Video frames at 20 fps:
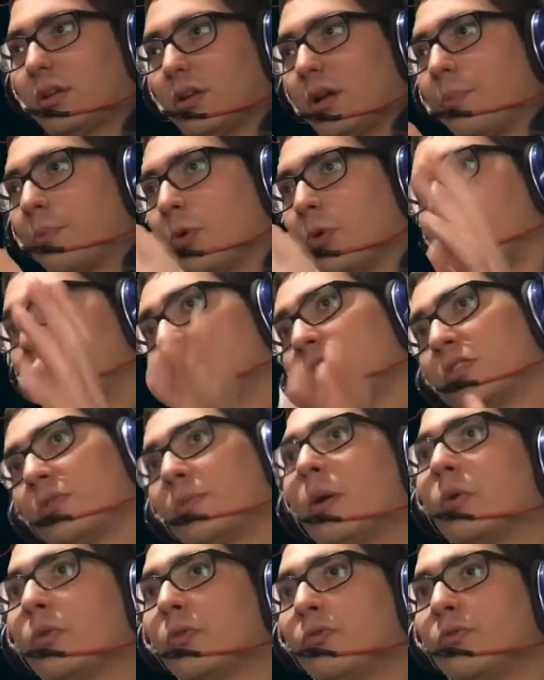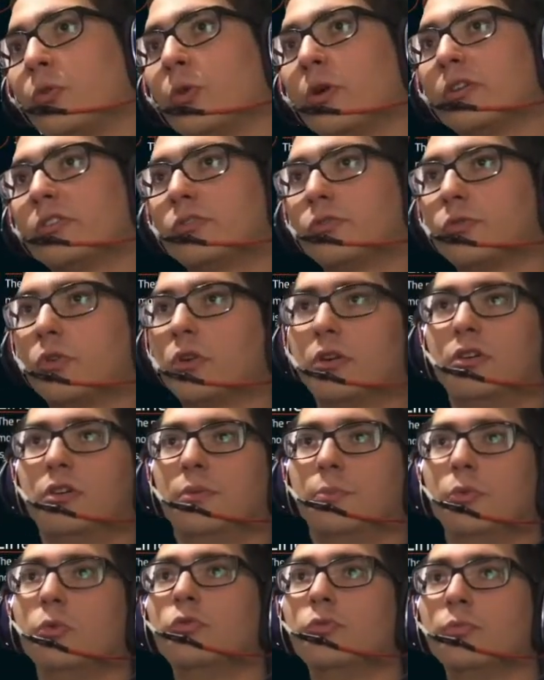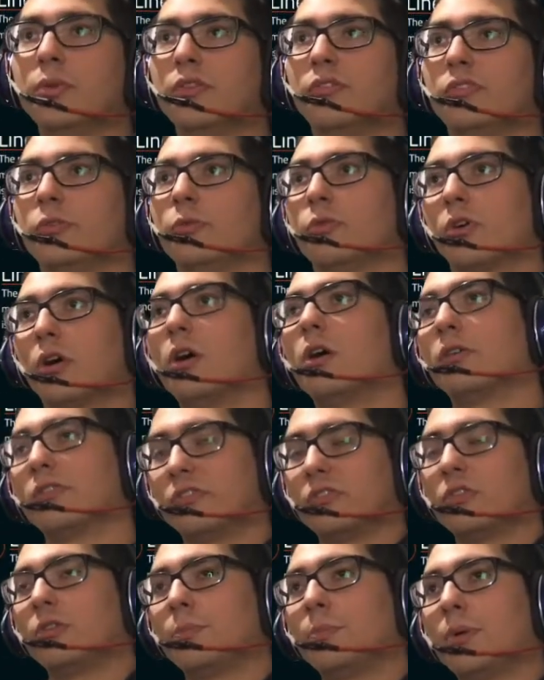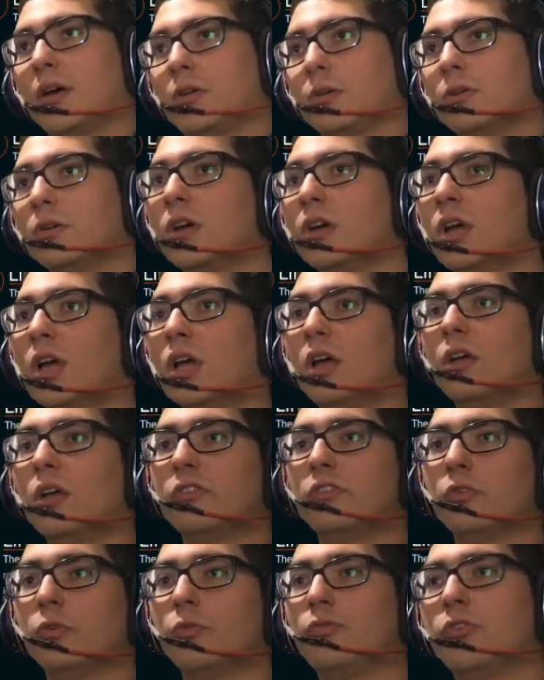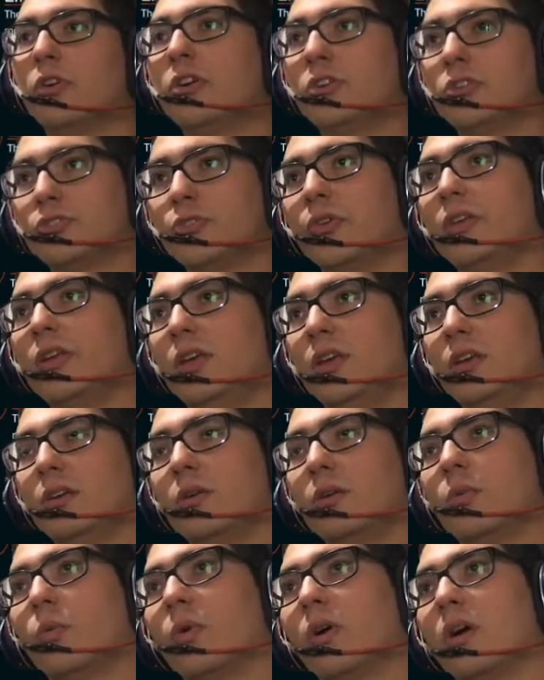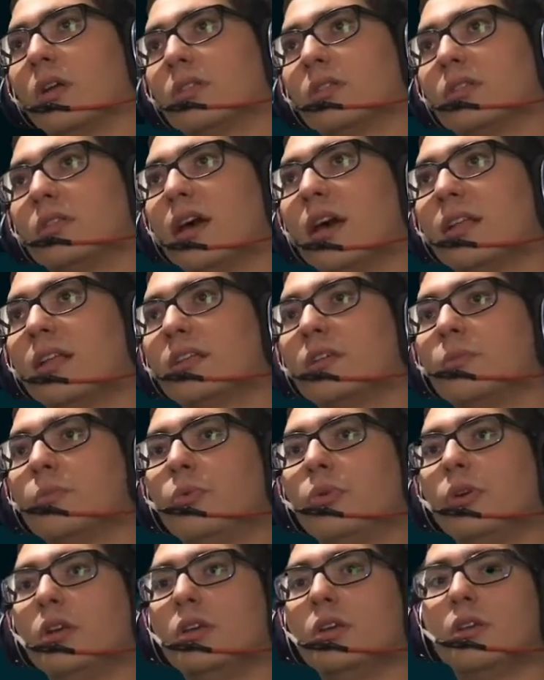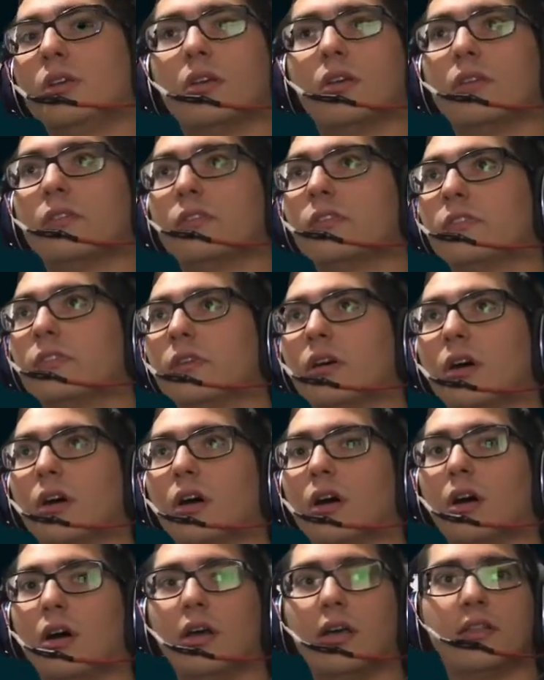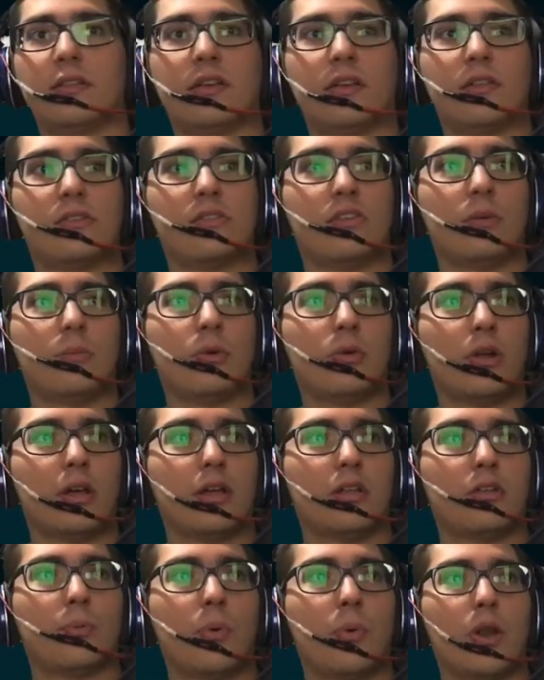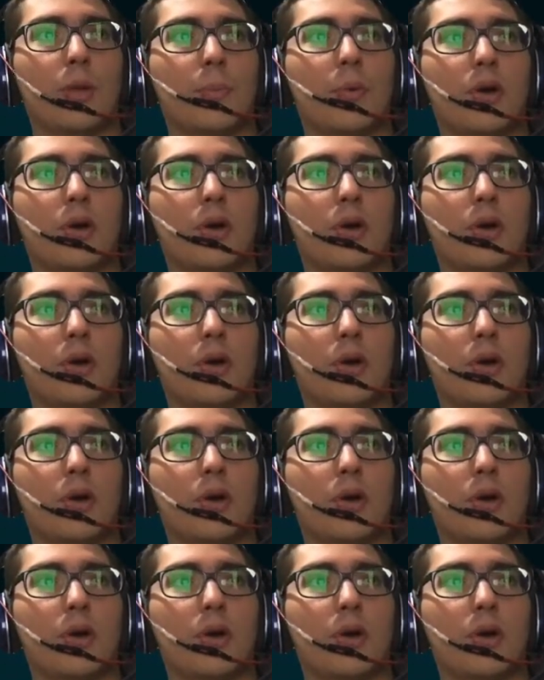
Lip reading: appropriate amount of force for the movement you caused on a pedal. So virtually what that can bring is it can simulate pretty